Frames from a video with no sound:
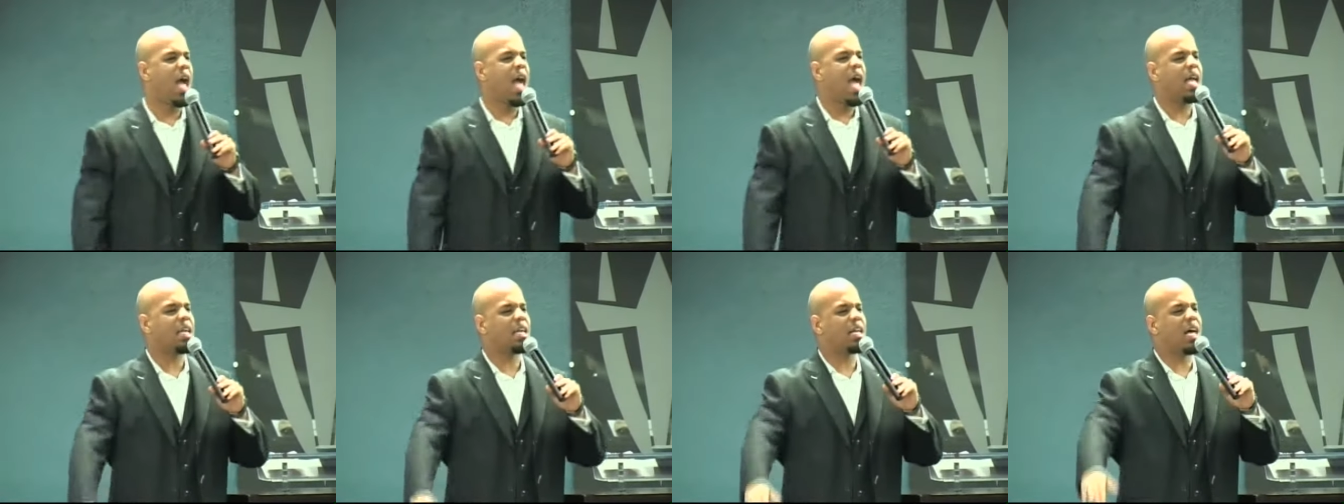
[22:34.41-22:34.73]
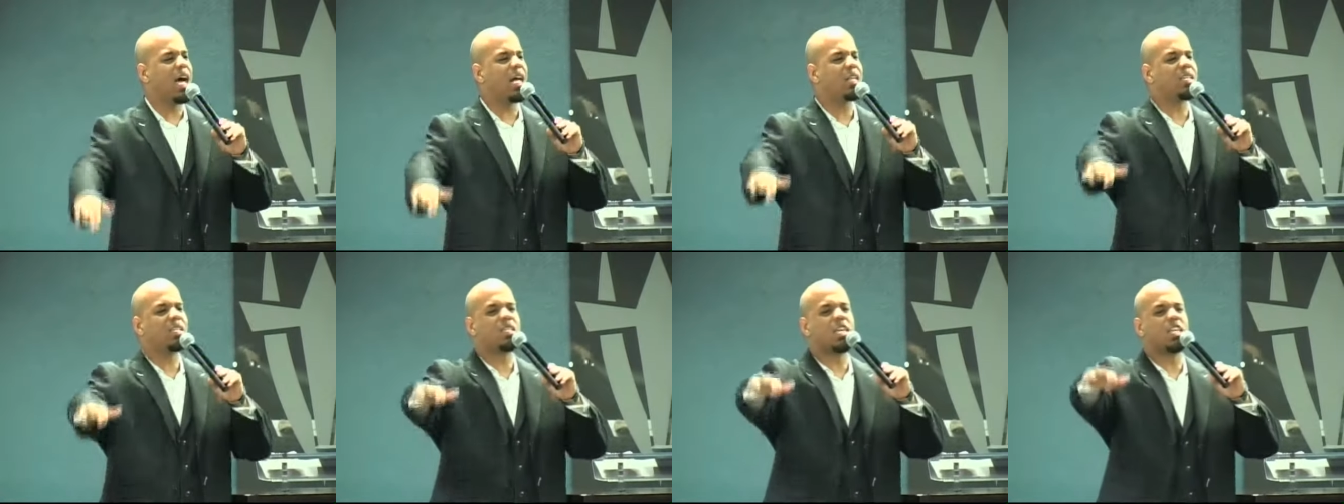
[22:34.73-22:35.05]
And
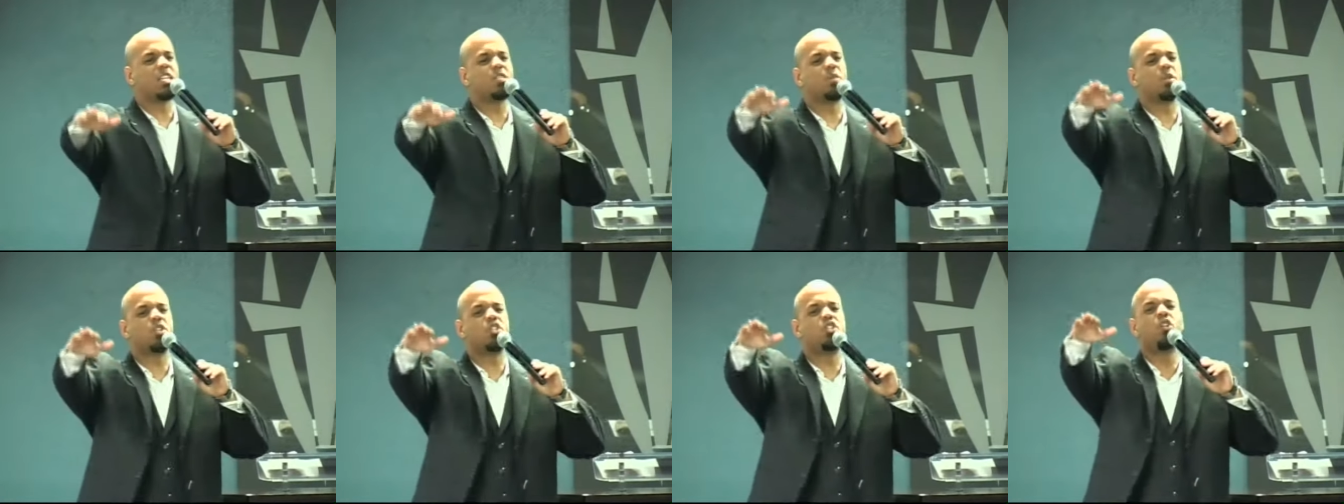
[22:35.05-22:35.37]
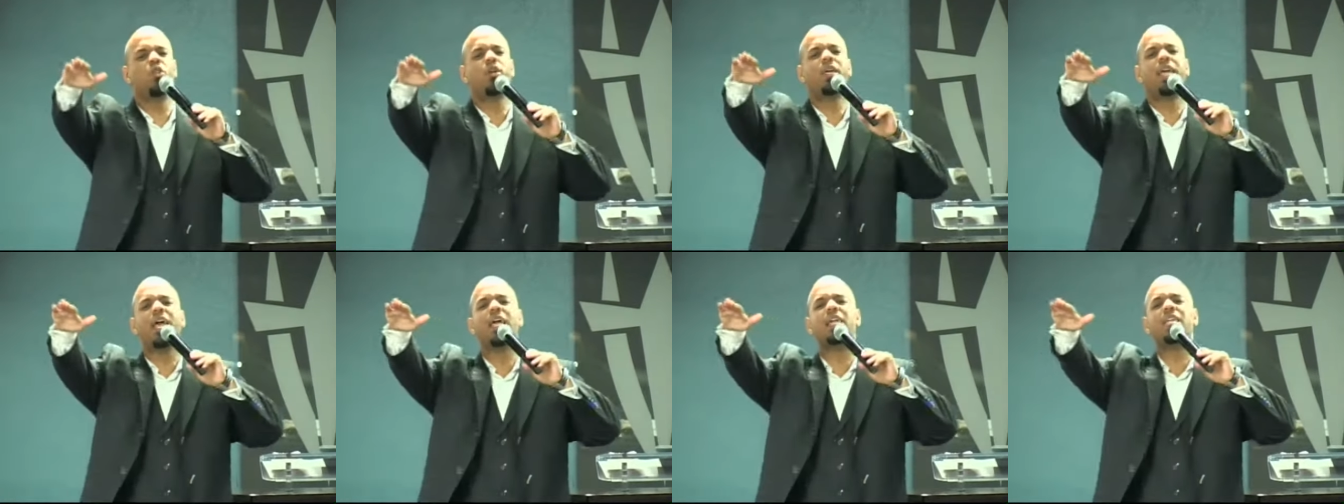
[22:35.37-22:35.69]
God says, but
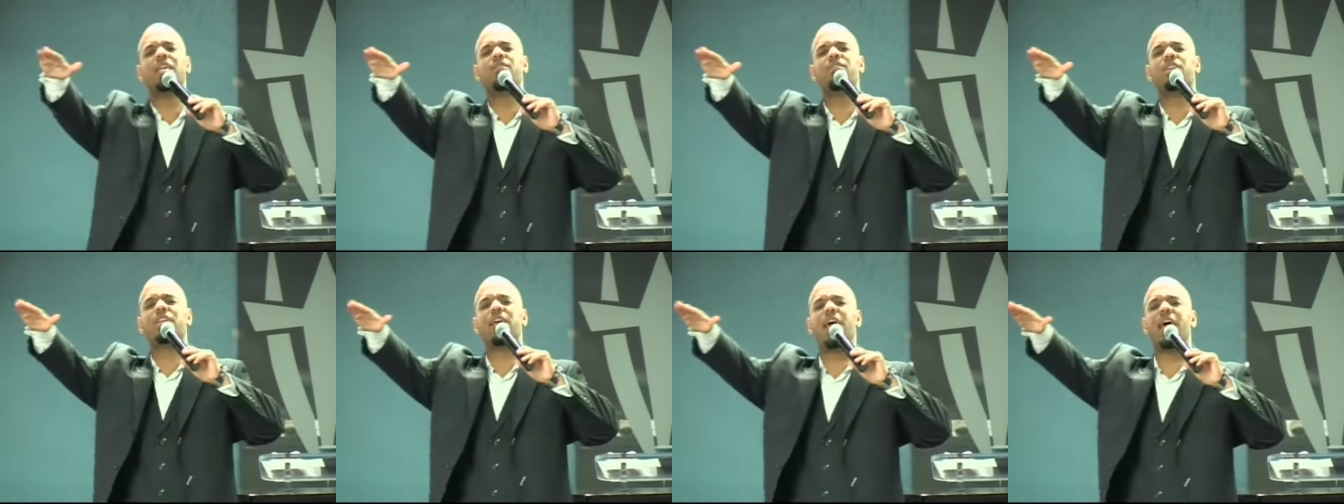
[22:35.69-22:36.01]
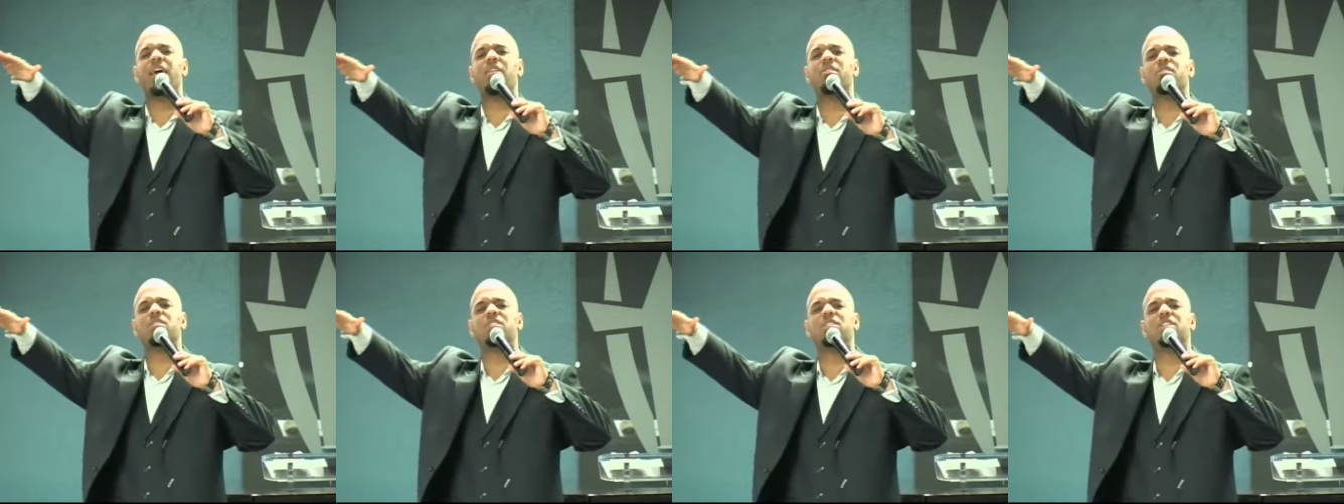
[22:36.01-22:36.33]
you can't even
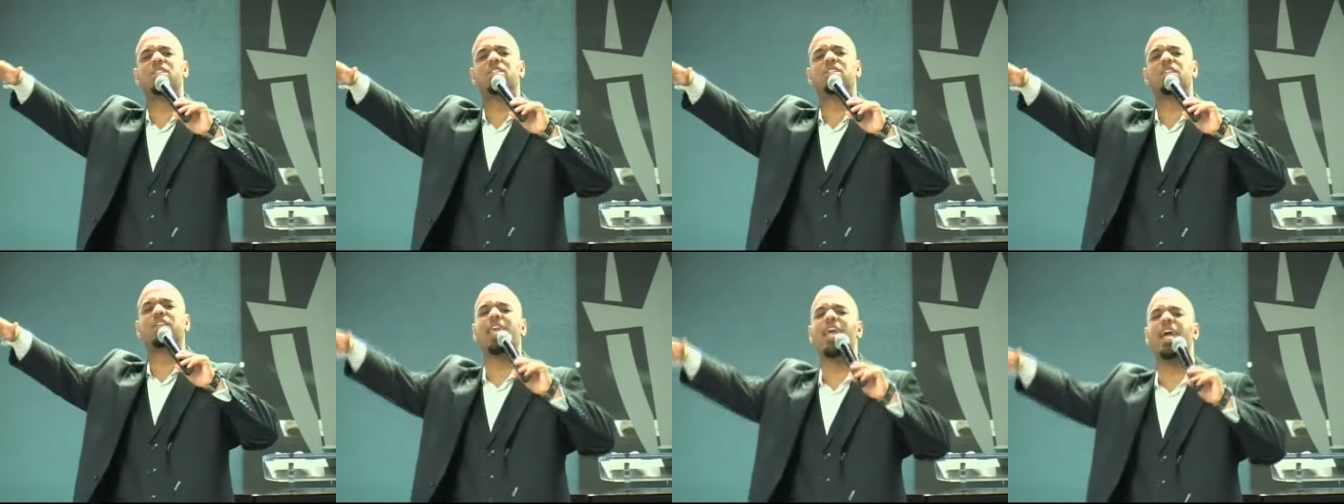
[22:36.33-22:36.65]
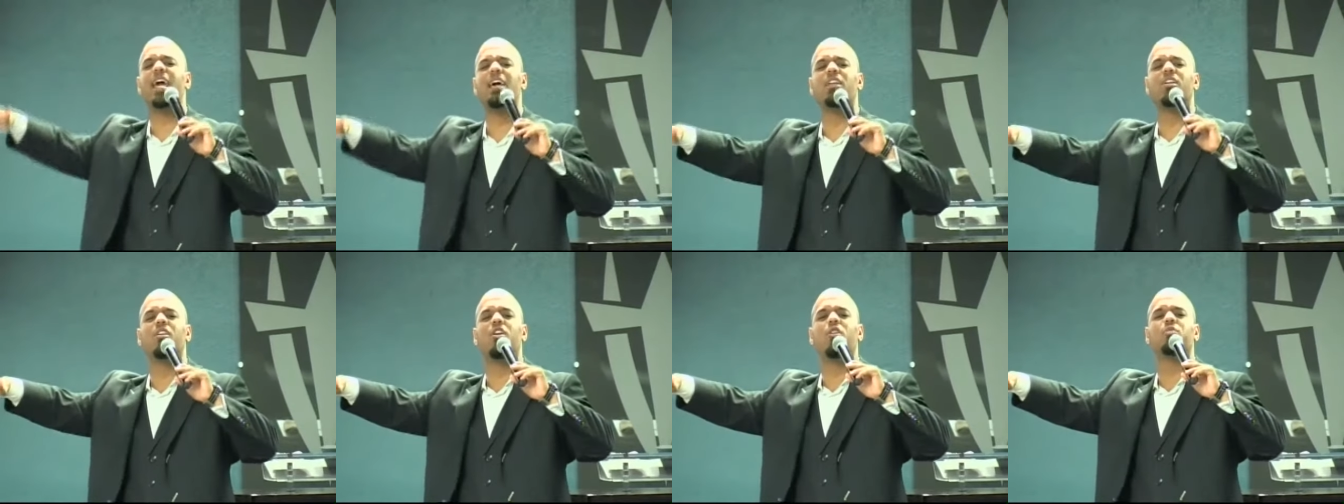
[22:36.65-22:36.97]
handle Sister
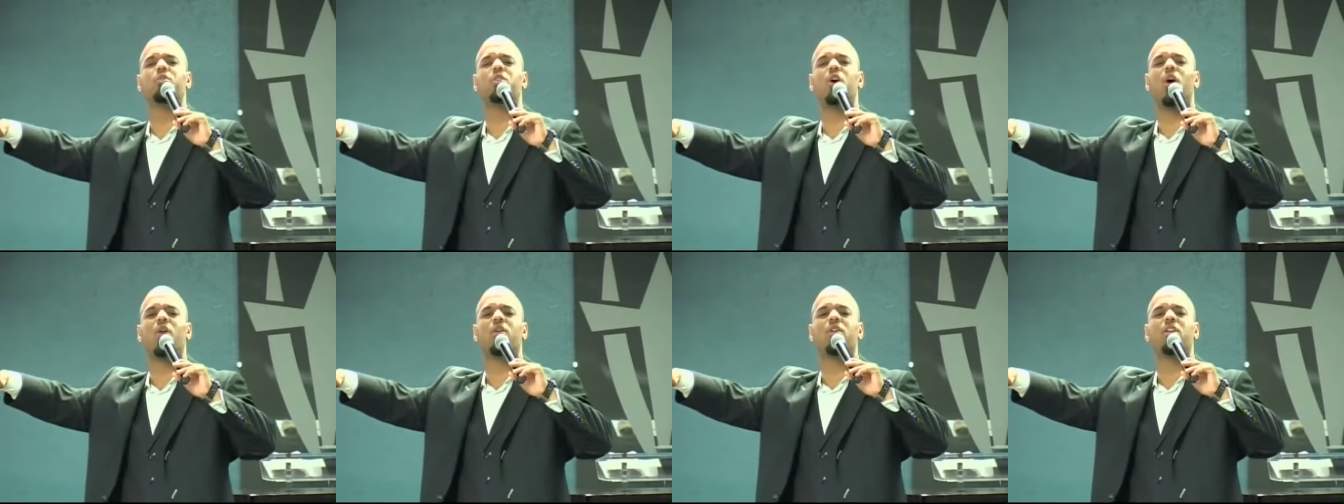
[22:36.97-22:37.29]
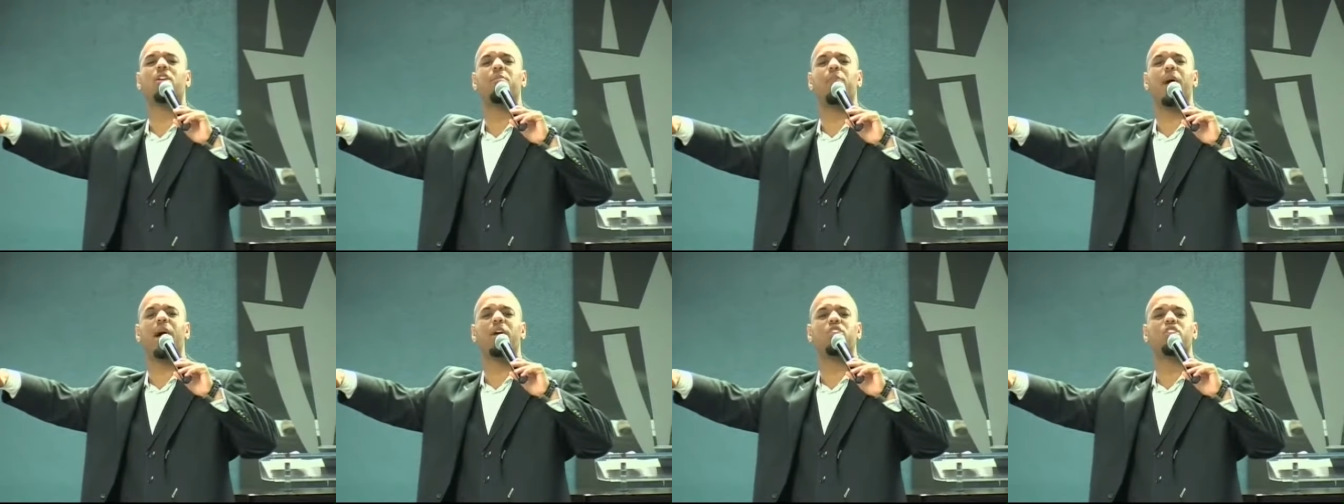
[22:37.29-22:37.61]
Cantaloupe
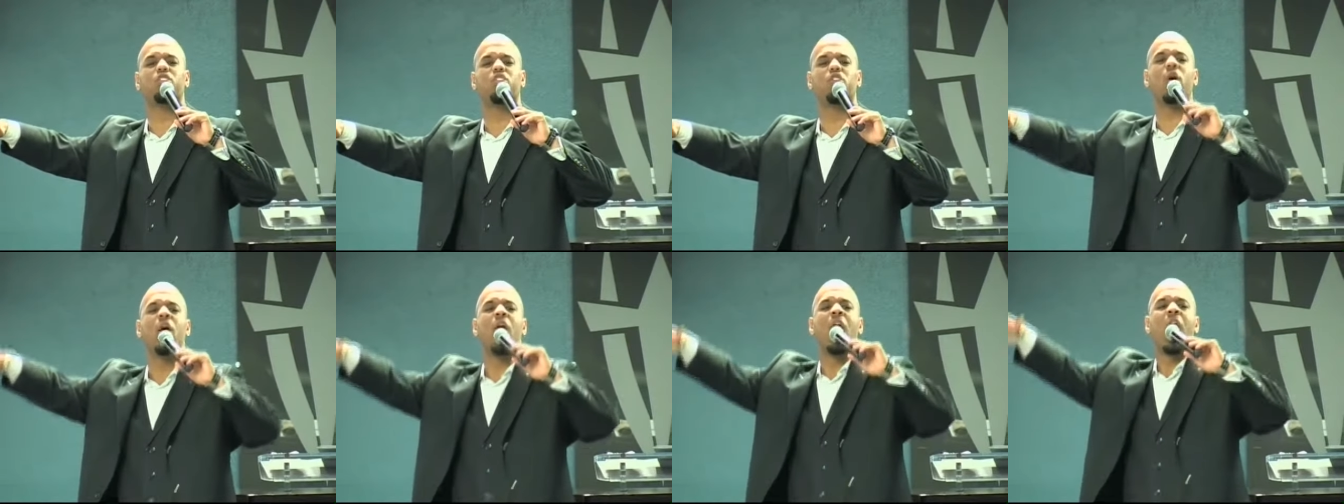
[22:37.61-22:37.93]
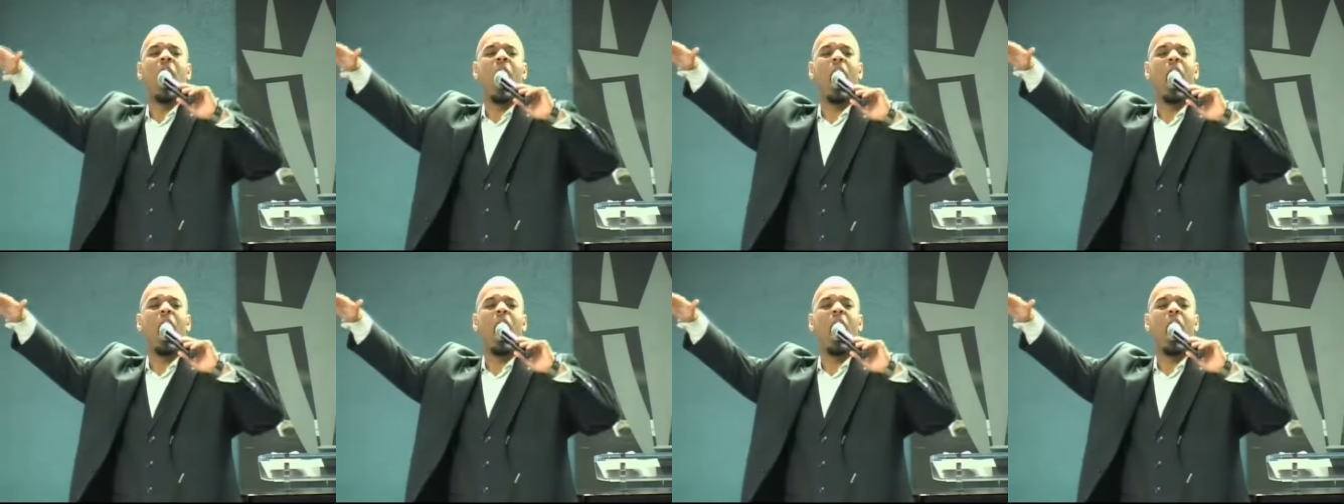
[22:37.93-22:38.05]
talking about you.